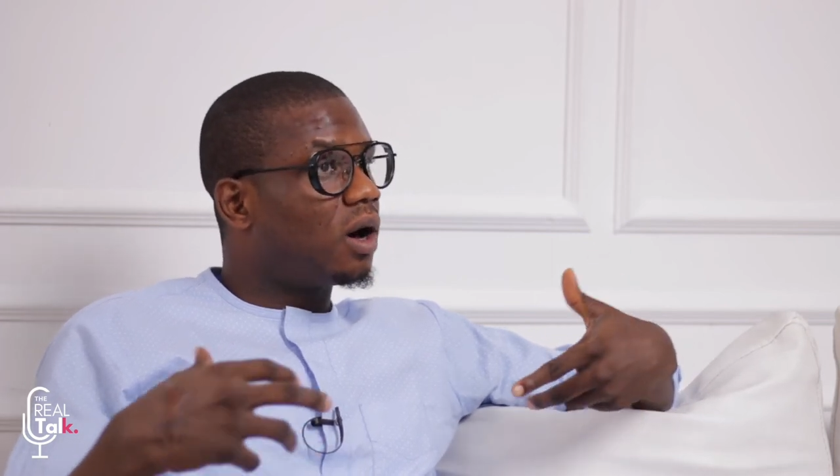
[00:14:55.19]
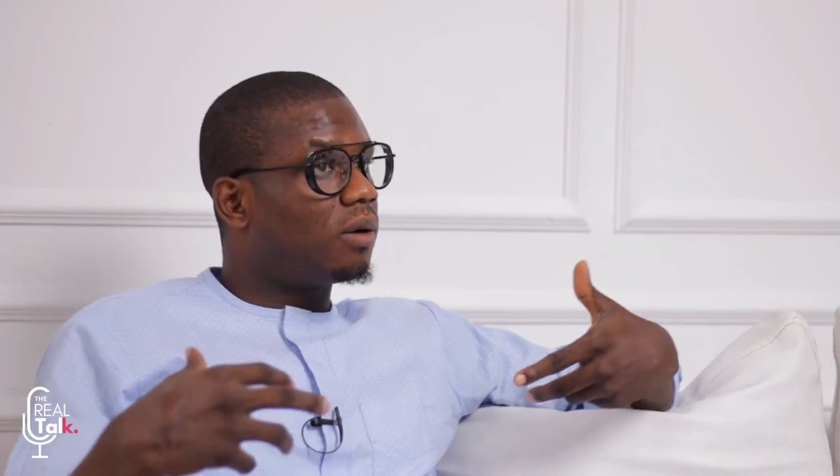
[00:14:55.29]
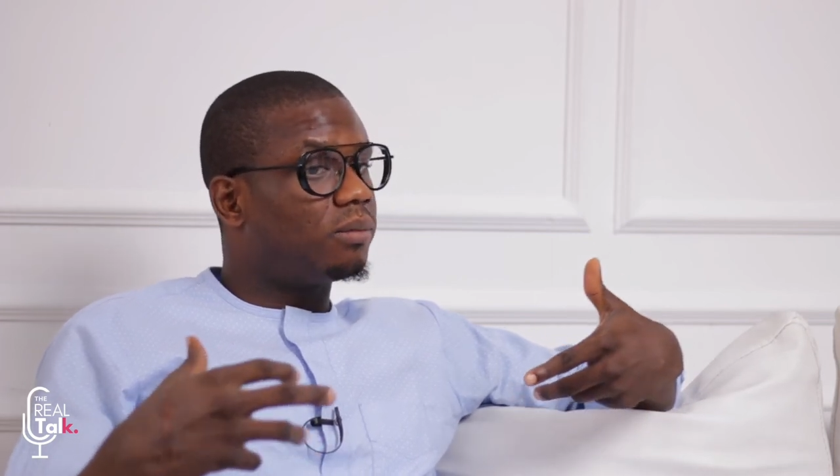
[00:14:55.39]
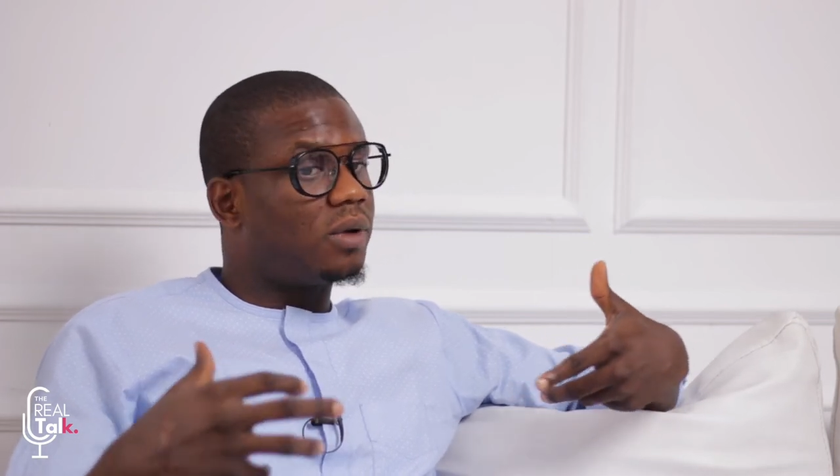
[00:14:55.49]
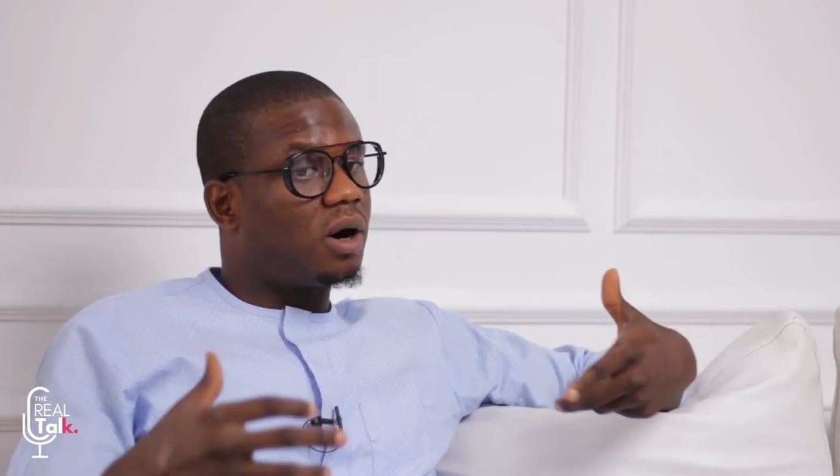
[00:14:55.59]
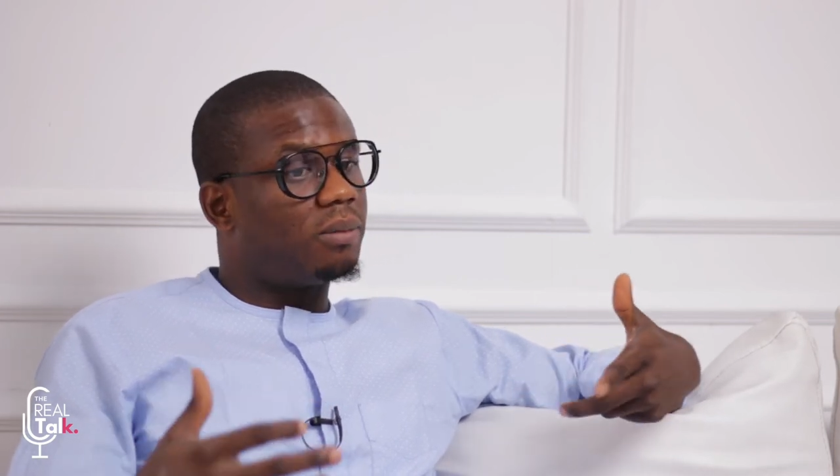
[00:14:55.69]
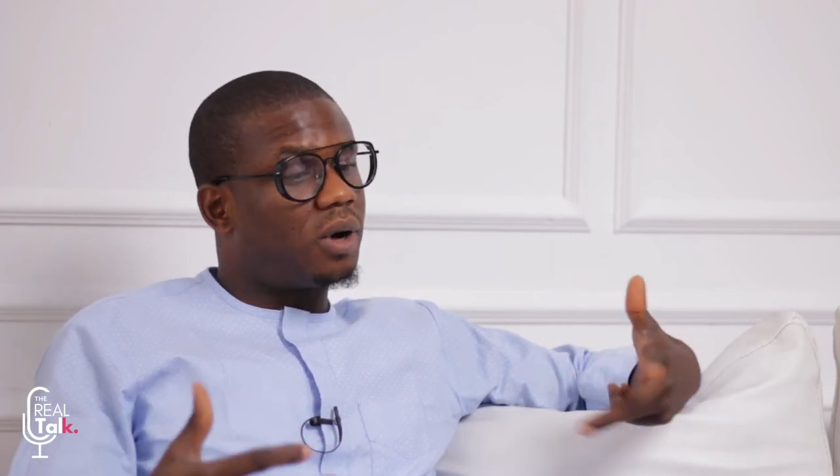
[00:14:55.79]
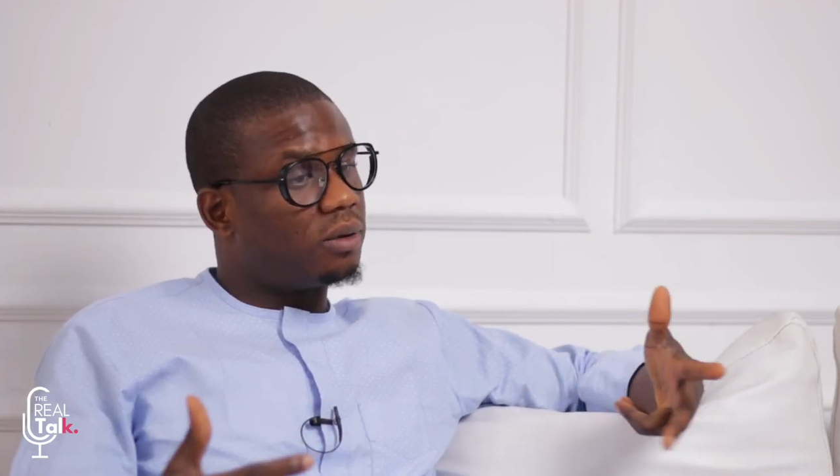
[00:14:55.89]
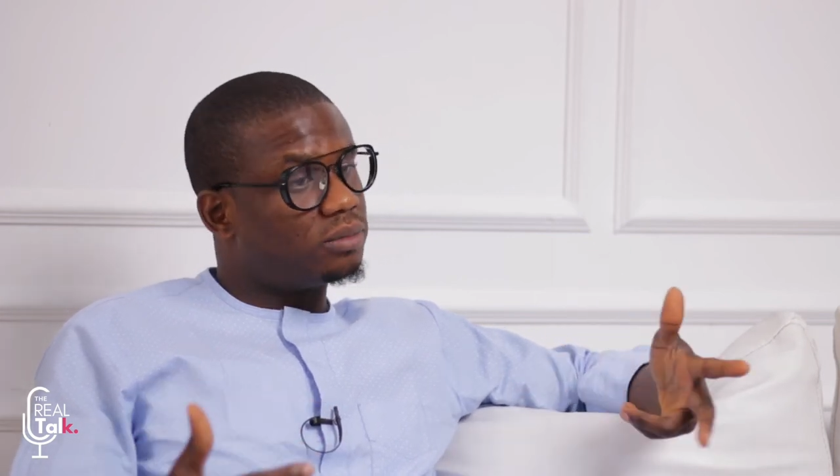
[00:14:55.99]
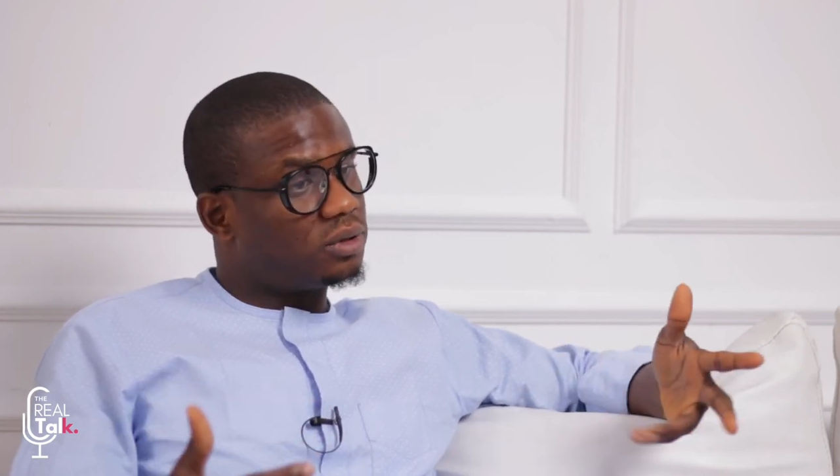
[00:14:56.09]
um, um,
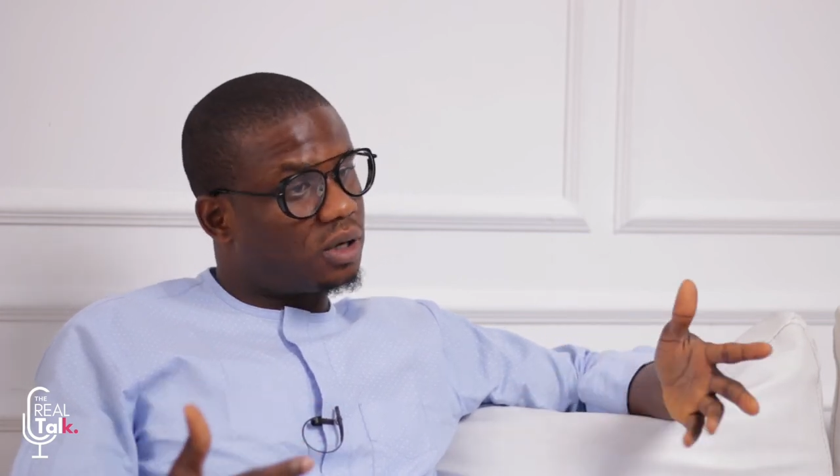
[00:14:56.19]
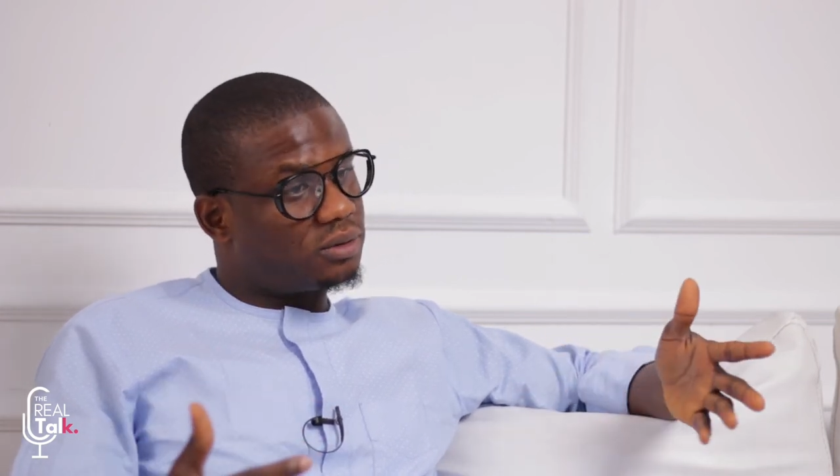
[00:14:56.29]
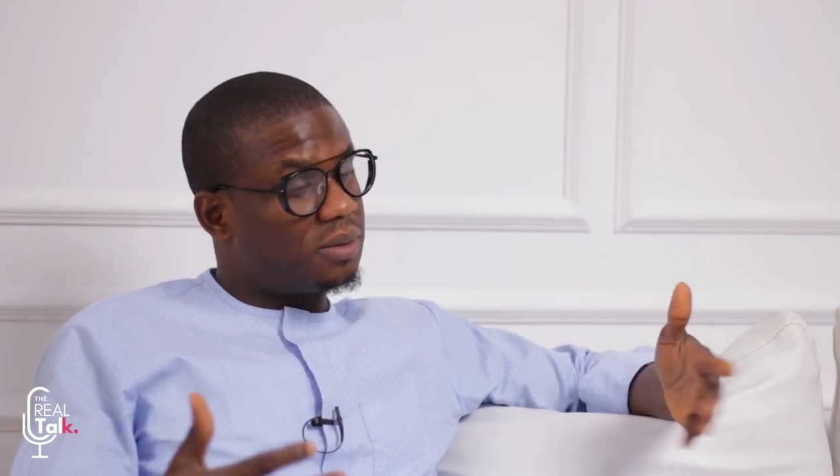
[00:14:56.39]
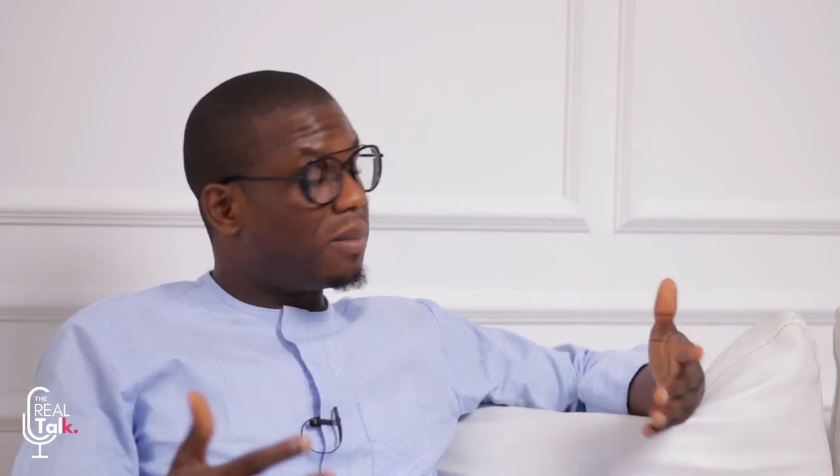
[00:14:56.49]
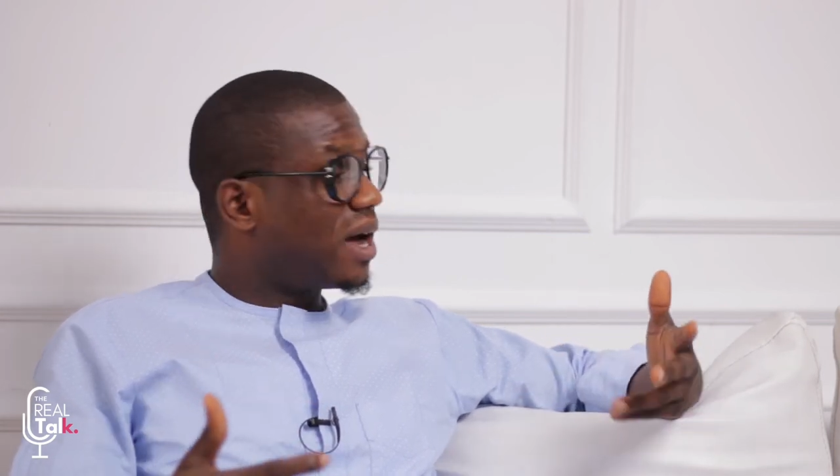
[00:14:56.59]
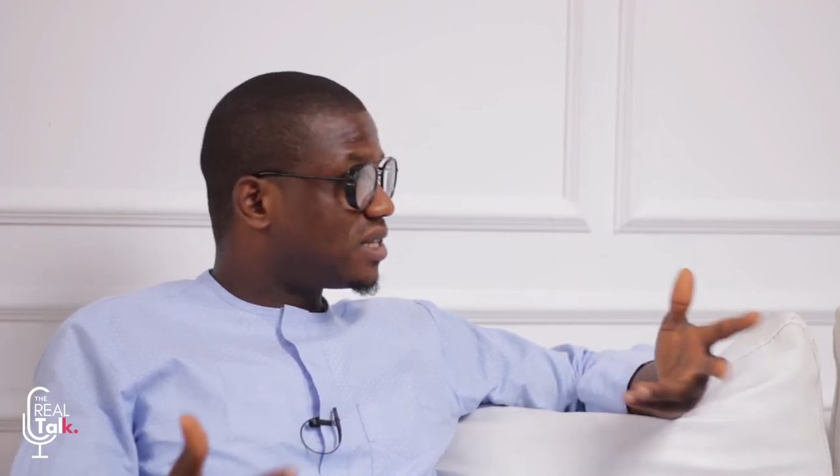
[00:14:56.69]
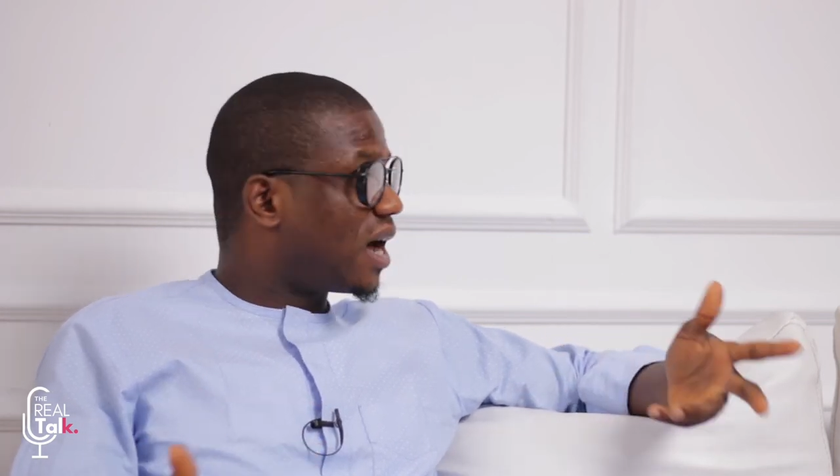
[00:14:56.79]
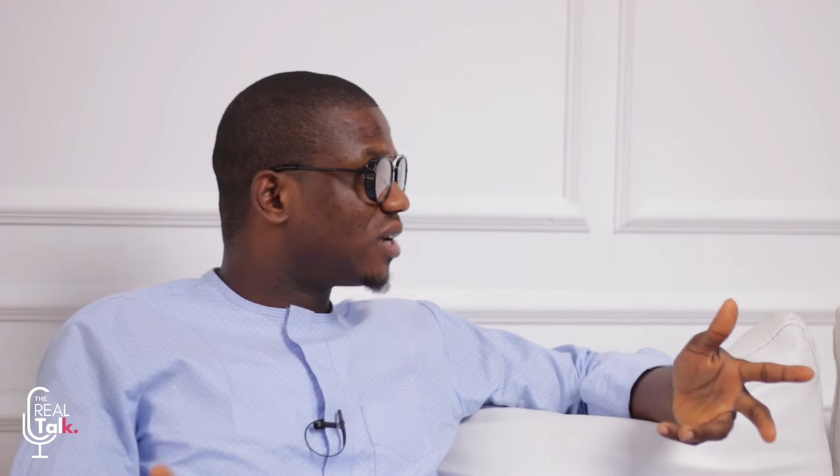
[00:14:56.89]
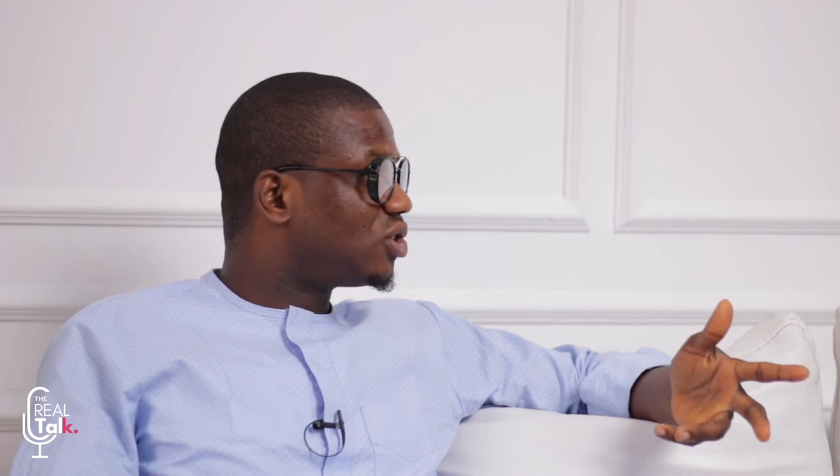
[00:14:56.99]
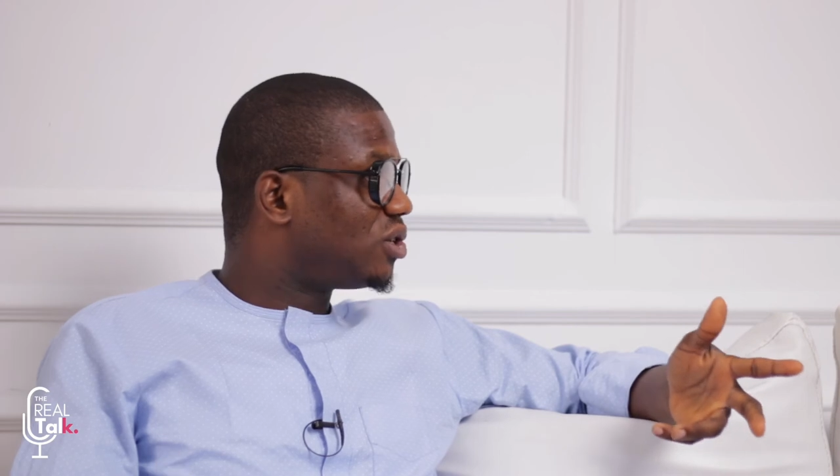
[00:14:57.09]
um
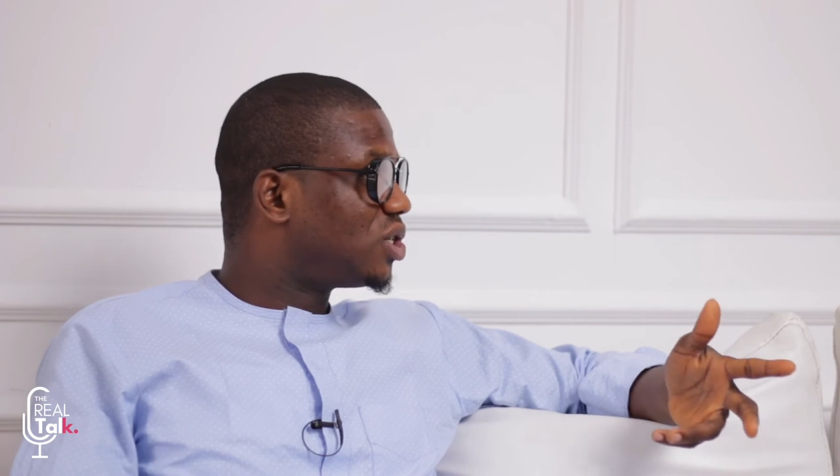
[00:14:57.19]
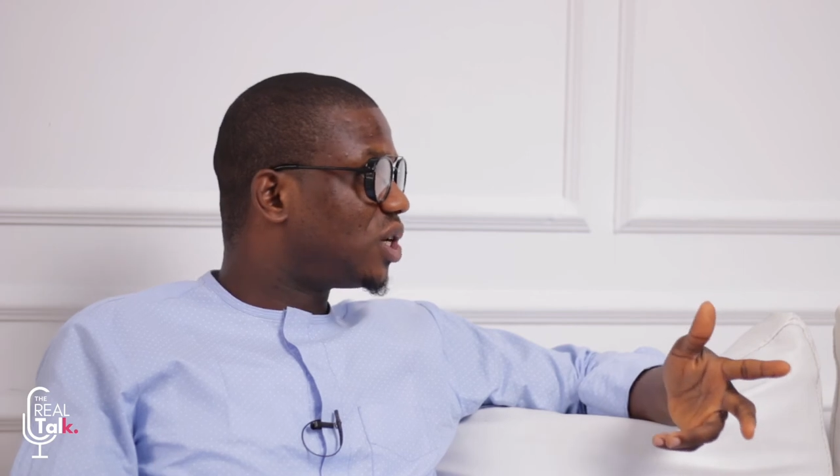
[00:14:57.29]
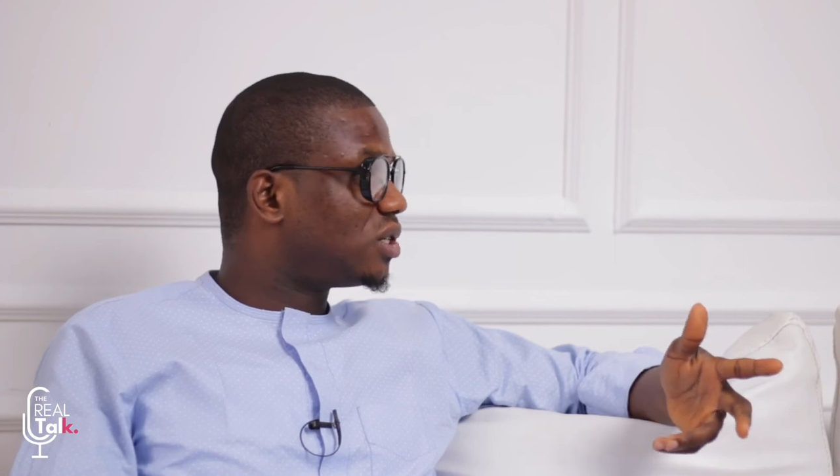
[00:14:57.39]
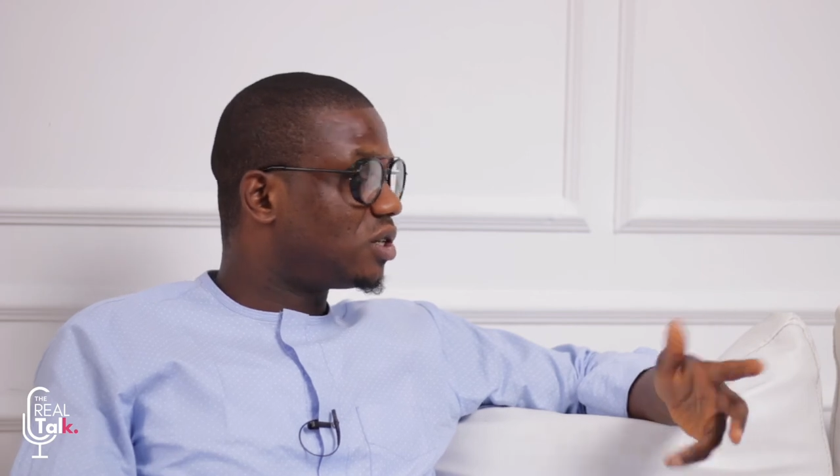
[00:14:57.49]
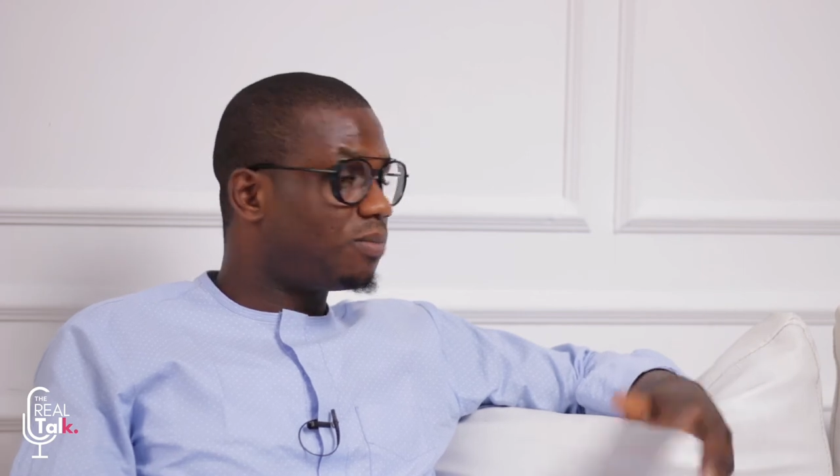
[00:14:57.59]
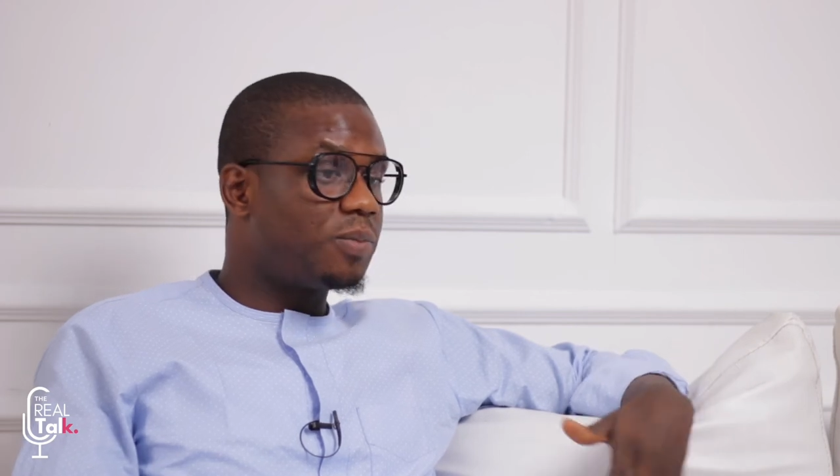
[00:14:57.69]
demands are actually changing.